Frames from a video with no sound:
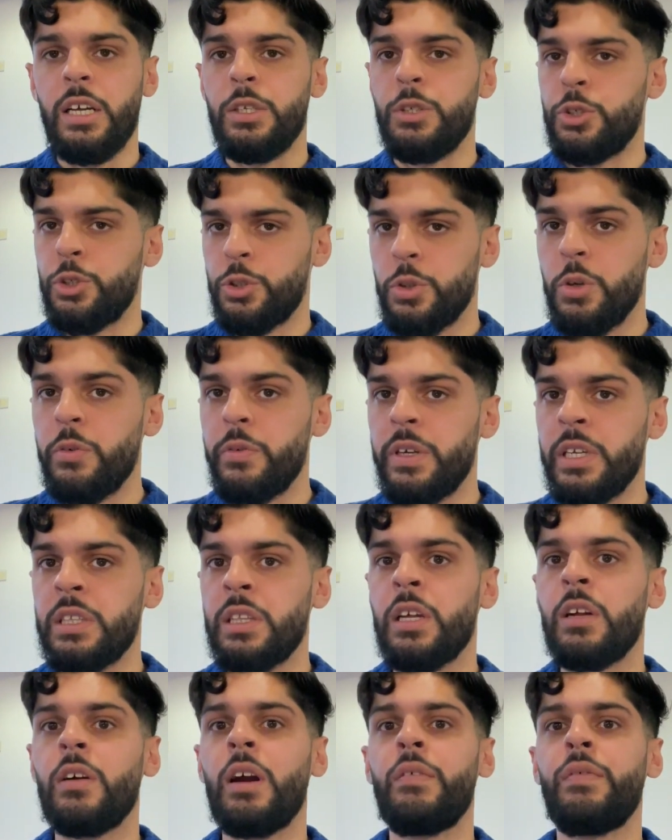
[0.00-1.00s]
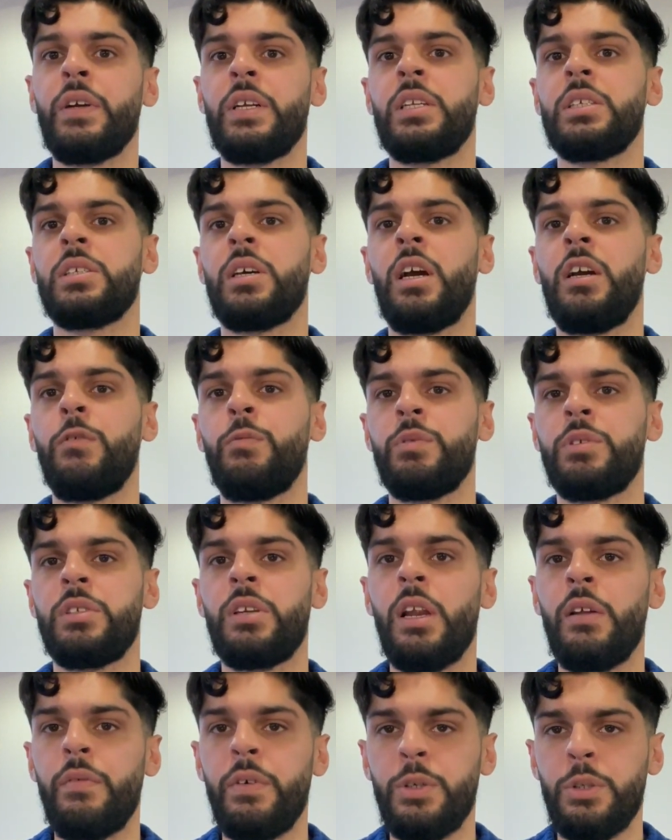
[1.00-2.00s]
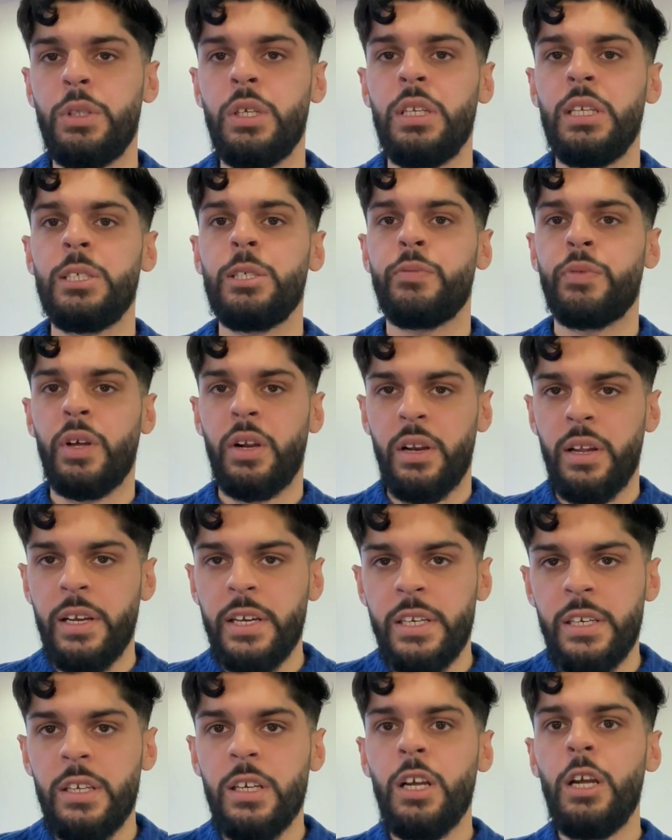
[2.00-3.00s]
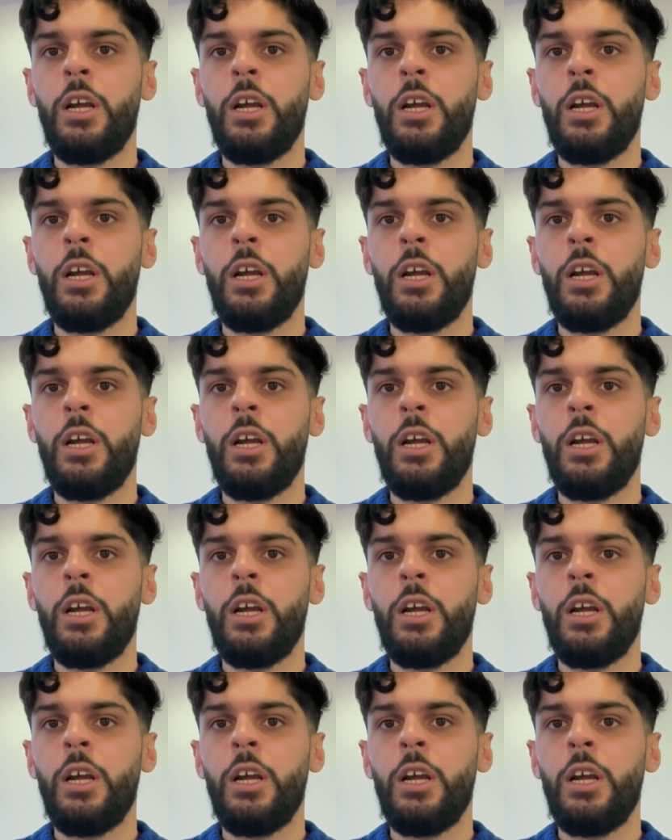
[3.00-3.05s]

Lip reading: ensuring the graphic design was delivered to the needs of the client,